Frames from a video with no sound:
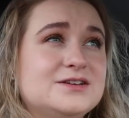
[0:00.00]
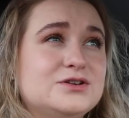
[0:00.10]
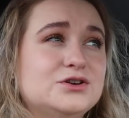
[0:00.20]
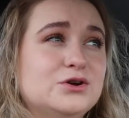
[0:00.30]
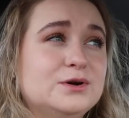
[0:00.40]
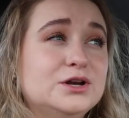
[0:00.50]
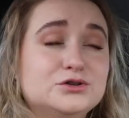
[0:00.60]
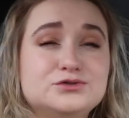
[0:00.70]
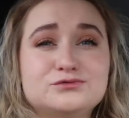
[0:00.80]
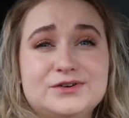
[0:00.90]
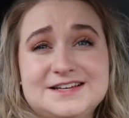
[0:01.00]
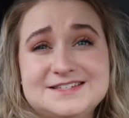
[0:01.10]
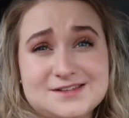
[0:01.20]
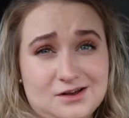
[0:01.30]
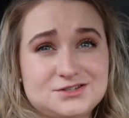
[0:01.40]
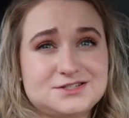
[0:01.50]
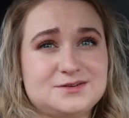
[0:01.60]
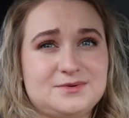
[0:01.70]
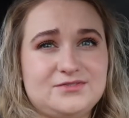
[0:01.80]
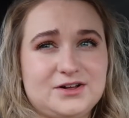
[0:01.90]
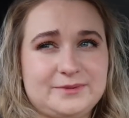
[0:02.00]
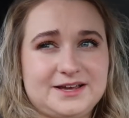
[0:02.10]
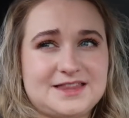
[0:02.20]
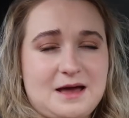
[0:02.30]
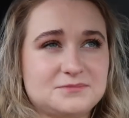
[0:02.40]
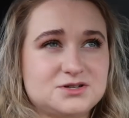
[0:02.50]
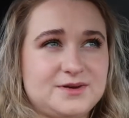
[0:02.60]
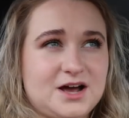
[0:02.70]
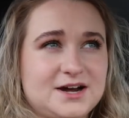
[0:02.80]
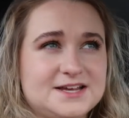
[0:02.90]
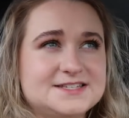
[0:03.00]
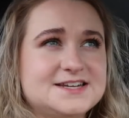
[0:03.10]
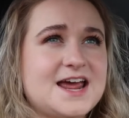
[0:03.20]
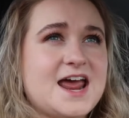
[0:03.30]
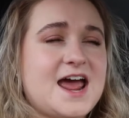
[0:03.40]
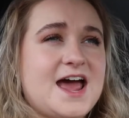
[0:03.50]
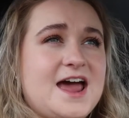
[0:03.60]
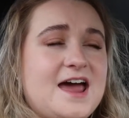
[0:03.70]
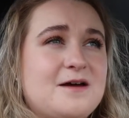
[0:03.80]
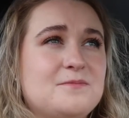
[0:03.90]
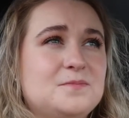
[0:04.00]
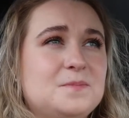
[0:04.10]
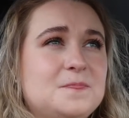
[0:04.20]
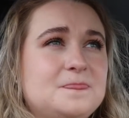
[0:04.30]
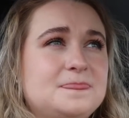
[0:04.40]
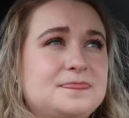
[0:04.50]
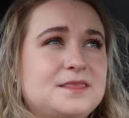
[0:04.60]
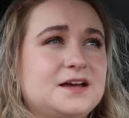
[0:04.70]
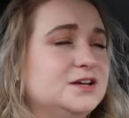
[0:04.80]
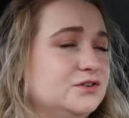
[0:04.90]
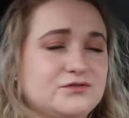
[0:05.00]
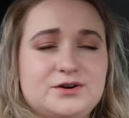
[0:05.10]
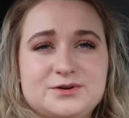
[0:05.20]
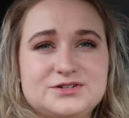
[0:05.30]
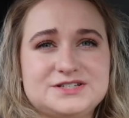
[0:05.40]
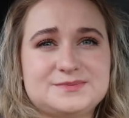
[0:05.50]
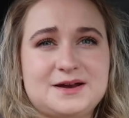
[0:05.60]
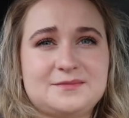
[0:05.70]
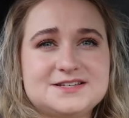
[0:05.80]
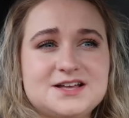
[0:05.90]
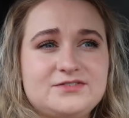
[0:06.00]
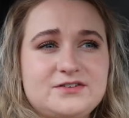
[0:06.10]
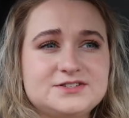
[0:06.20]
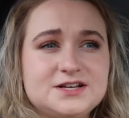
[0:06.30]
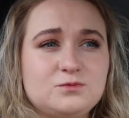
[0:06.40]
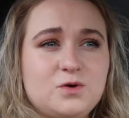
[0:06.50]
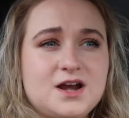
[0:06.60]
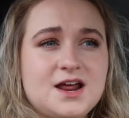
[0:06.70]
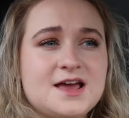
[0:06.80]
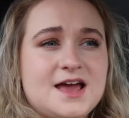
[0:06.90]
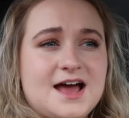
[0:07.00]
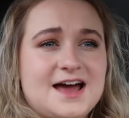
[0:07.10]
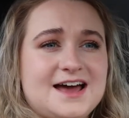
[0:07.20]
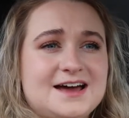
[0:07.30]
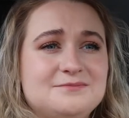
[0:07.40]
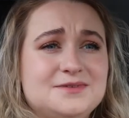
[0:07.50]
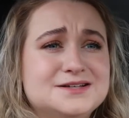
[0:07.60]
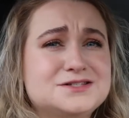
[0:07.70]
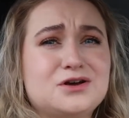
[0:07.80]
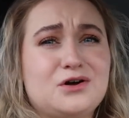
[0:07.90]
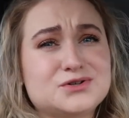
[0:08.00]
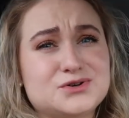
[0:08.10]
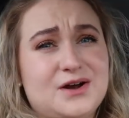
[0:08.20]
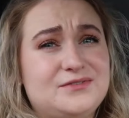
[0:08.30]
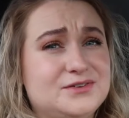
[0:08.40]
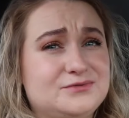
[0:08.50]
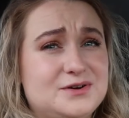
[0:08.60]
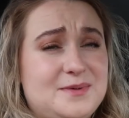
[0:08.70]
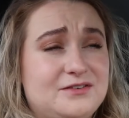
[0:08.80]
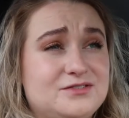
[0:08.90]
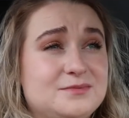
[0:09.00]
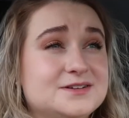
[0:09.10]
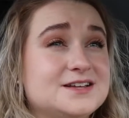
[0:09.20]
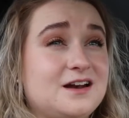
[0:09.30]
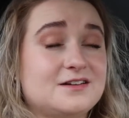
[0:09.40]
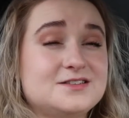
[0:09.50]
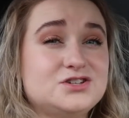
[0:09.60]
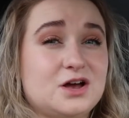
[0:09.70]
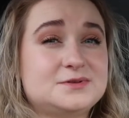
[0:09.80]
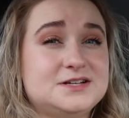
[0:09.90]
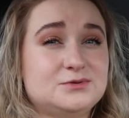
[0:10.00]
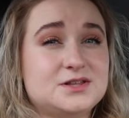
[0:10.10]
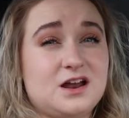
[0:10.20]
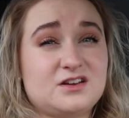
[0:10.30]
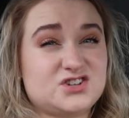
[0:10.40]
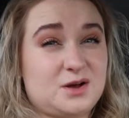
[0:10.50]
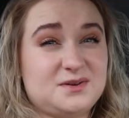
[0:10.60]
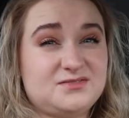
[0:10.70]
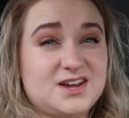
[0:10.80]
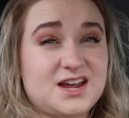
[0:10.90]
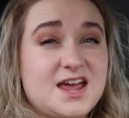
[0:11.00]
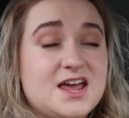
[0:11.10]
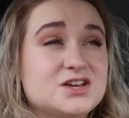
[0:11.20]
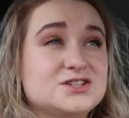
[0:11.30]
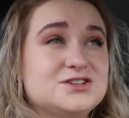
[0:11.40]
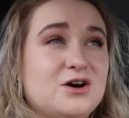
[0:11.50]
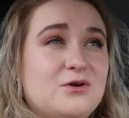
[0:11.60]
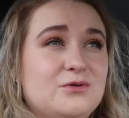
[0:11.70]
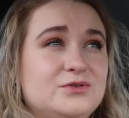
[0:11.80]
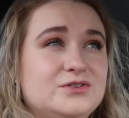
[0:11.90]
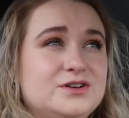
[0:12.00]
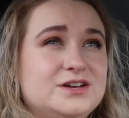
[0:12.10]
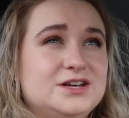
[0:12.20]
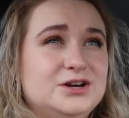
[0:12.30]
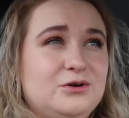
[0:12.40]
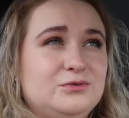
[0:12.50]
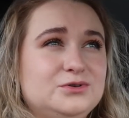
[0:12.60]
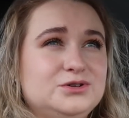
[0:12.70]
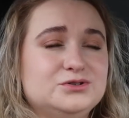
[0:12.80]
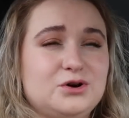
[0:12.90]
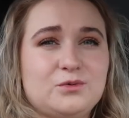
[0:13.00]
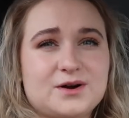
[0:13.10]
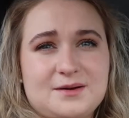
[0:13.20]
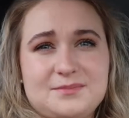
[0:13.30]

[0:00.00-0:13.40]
you know, it looks really sus to be filming in them, to be honest. And I don't really want to explain myself in every single one. Also, I feel really bad for them because a lot of these shops deal with a lot of shoplifting, so, you know, you don't want to